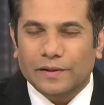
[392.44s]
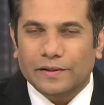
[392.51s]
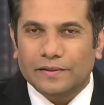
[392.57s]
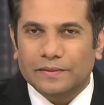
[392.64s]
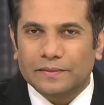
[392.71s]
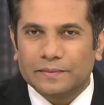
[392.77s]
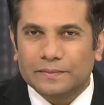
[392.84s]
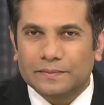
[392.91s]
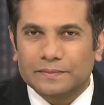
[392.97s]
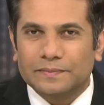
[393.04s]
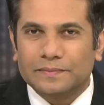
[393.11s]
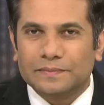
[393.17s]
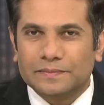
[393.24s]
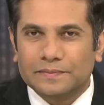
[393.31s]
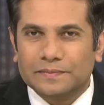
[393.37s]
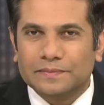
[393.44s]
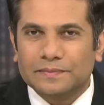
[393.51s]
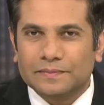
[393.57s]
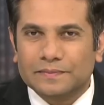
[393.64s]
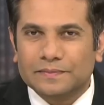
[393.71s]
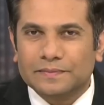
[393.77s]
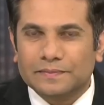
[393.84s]

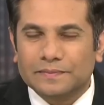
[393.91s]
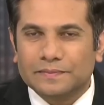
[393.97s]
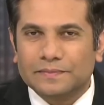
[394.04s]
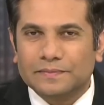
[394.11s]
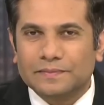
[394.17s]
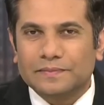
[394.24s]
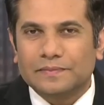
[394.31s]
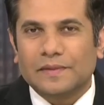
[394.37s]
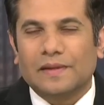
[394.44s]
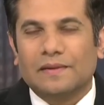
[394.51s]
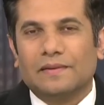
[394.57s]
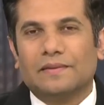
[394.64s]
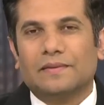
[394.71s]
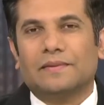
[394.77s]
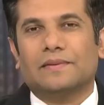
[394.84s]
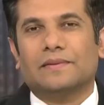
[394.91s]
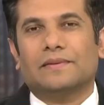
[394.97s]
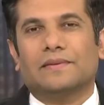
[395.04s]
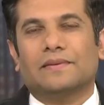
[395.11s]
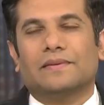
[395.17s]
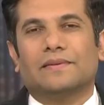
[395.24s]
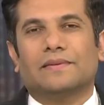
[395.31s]

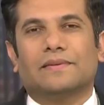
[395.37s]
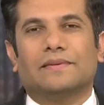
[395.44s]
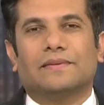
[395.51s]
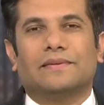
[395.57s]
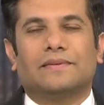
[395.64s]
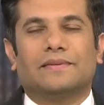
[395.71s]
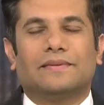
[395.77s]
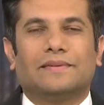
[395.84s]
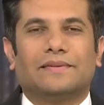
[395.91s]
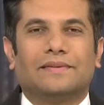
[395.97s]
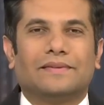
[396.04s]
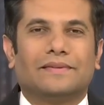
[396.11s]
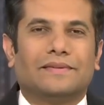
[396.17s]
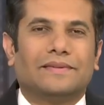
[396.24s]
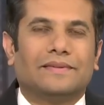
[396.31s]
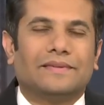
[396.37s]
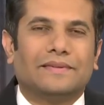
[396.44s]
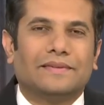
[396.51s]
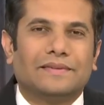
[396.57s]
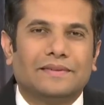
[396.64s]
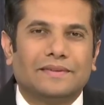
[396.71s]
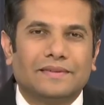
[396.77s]

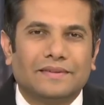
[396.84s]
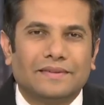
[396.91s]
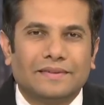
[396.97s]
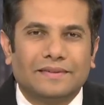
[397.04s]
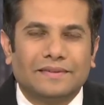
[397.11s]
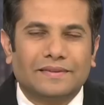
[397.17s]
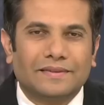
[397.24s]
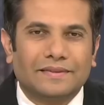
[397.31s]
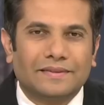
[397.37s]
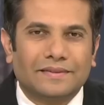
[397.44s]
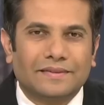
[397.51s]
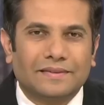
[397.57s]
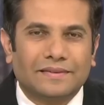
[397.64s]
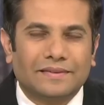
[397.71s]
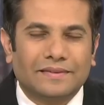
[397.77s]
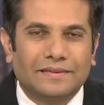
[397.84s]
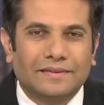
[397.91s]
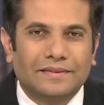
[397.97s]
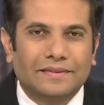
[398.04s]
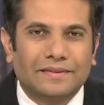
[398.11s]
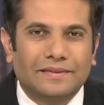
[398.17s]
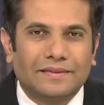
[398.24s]

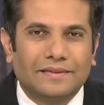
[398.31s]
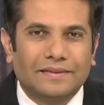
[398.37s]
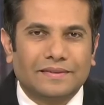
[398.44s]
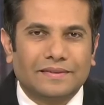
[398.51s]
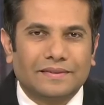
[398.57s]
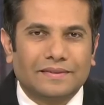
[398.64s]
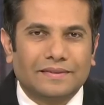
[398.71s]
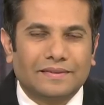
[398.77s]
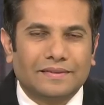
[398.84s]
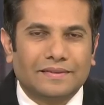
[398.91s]
This person isn't speaking.